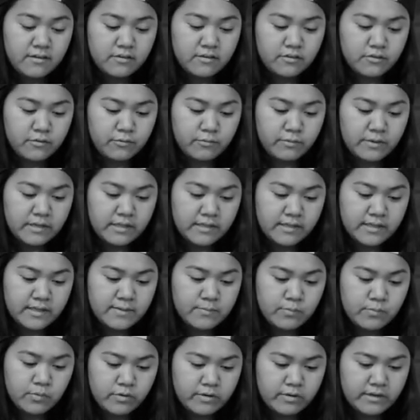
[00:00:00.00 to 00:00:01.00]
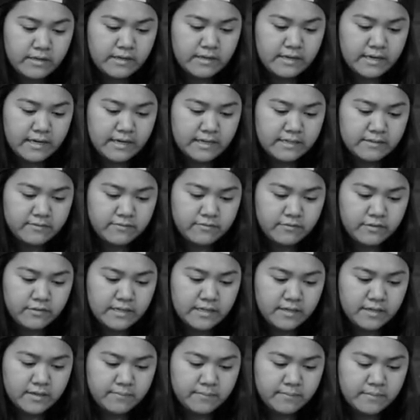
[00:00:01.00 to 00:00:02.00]
The really important kind of
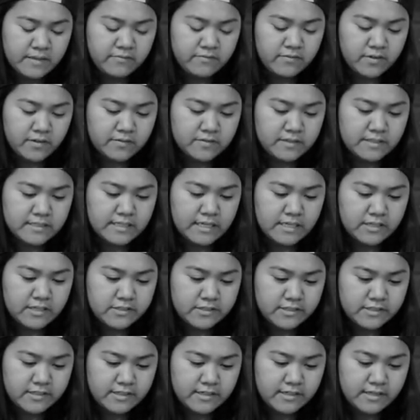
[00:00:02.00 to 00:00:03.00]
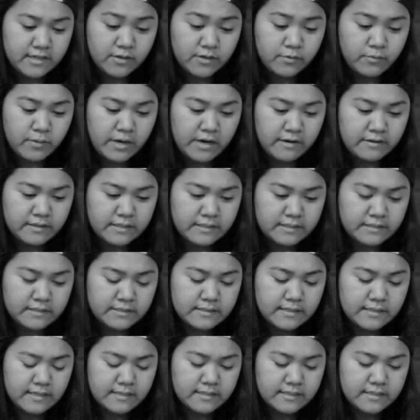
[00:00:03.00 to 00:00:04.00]
freedom involves attention and
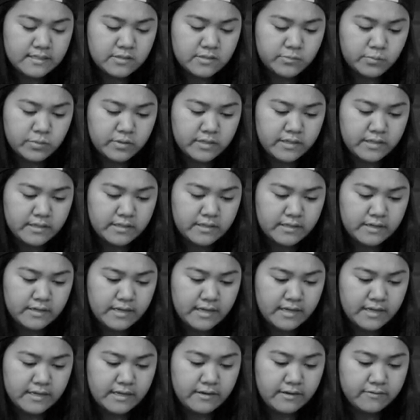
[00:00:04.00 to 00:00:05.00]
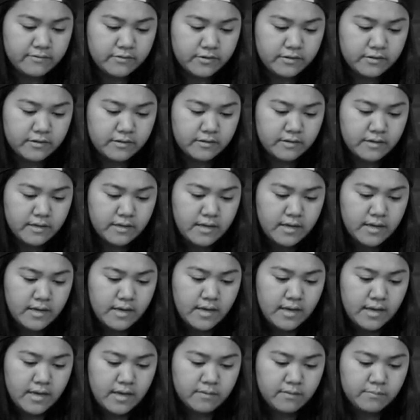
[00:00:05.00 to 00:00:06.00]
awareness and discipline and effort,
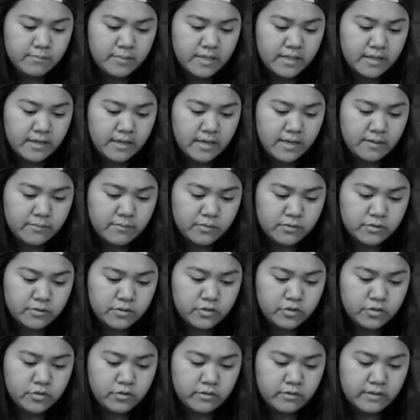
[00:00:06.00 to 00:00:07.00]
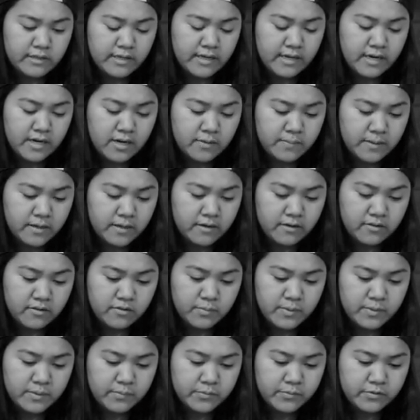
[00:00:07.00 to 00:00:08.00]
and being able to truly care about other
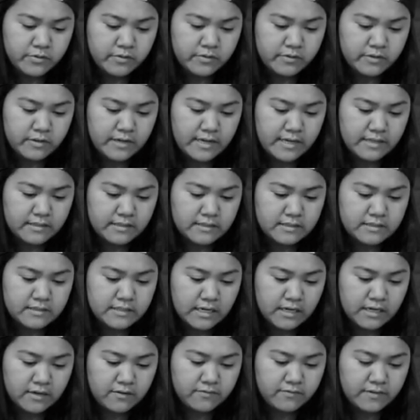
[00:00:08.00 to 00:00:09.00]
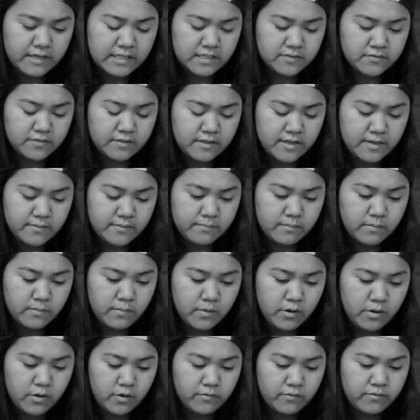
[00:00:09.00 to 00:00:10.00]
people and to sacrifice for them
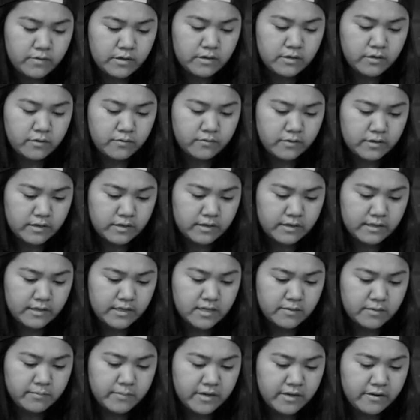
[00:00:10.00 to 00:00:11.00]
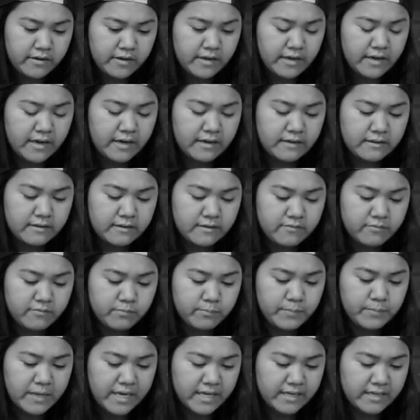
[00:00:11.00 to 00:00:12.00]
over and over in a myriad of
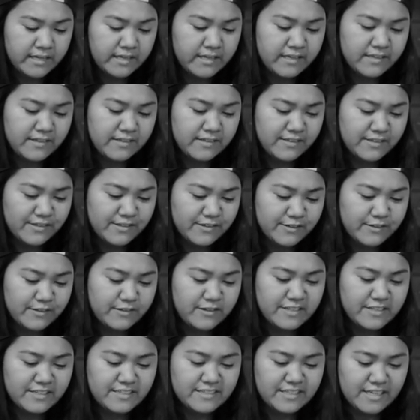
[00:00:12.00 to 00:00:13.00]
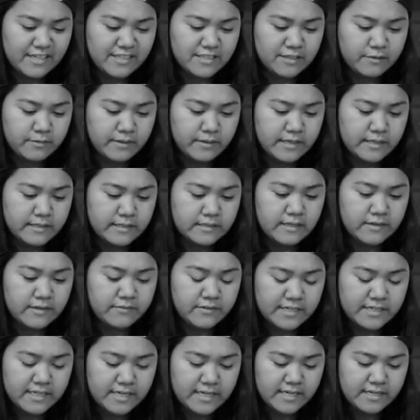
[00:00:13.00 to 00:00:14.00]
petty, little, unsexy ways
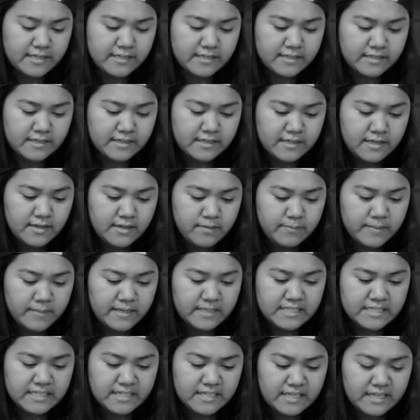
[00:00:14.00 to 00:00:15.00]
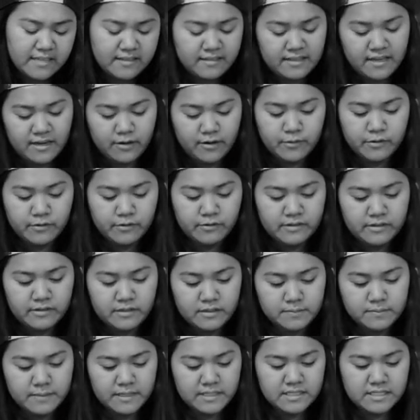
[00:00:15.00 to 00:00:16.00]
every day. And that quote
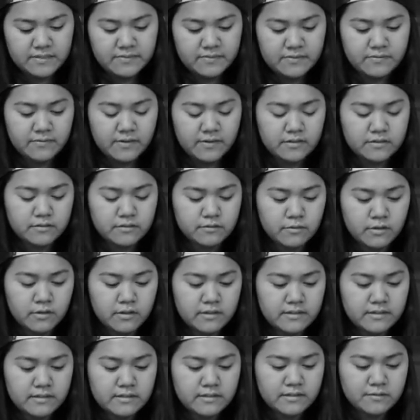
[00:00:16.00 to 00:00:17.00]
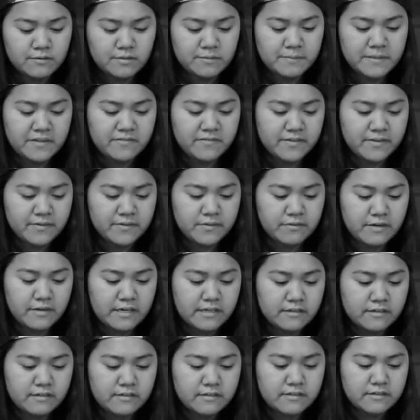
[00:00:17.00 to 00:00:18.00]
is by David Foster Wallace, one of my favorite
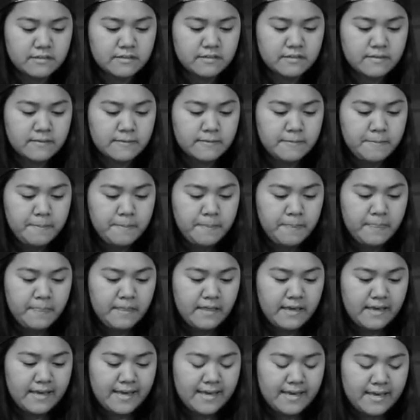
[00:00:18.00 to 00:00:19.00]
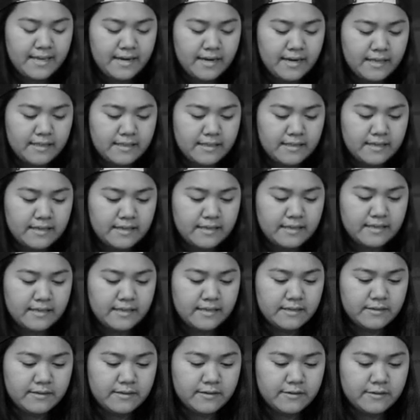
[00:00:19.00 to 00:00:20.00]
writers. And I think
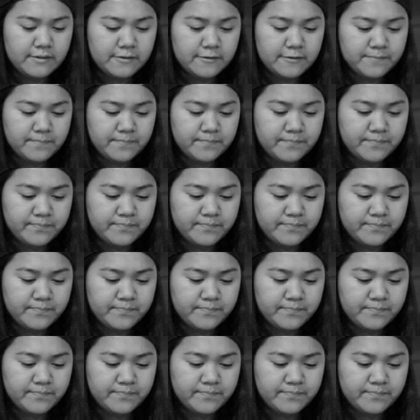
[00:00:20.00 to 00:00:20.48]
it, you know,